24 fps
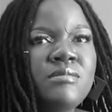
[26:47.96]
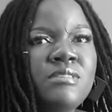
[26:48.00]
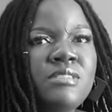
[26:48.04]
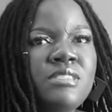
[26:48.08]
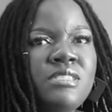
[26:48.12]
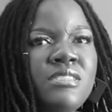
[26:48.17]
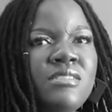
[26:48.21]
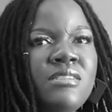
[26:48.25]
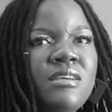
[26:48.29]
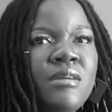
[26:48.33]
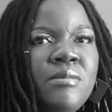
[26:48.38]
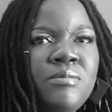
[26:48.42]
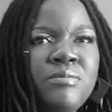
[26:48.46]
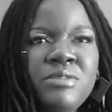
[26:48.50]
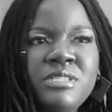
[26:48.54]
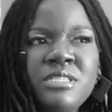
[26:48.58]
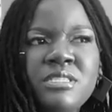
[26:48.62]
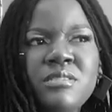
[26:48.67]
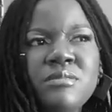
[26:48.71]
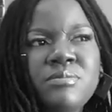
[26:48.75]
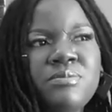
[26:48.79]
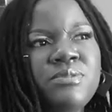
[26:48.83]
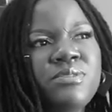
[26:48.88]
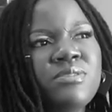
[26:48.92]
Design
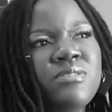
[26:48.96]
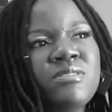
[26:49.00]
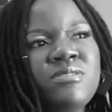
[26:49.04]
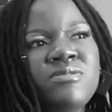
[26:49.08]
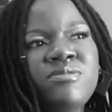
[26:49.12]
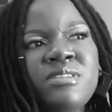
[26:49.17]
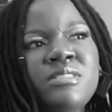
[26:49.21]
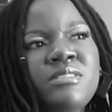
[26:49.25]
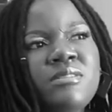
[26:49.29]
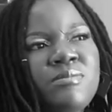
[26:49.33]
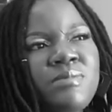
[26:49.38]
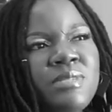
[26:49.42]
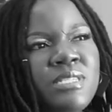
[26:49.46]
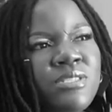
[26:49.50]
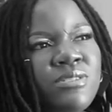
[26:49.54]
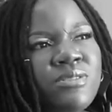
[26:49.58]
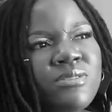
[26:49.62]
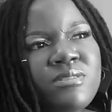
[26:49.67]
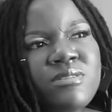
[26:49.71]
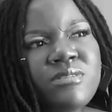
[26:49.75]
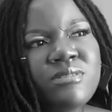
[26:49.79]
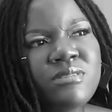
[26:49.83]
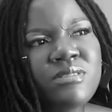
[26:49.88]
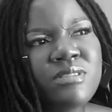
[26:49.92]
principles,
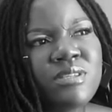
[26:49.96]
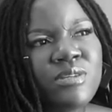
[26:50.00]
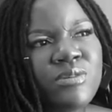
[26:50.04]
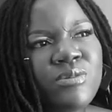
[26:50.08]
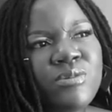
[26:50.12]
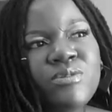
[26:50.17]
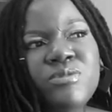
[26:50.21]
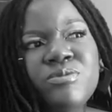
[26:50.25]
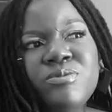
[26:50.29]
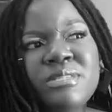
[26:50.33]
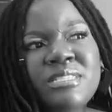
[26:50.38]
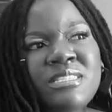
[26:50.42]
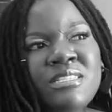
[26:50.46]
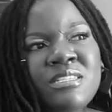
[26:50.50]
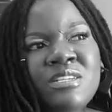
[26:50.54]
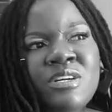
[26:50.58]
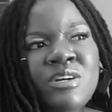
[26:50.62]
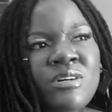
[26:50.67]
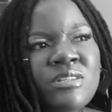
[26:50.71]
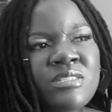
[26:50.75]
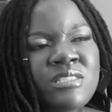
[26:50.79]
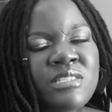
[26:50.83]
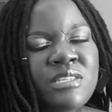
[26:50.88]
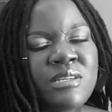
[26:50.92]
fundamentals, they're all Western
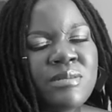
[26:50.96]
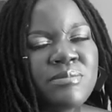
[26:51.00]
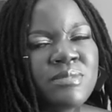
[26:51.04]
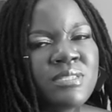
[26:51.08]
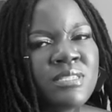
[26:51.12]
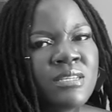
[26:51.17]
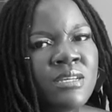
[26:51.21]
concepts.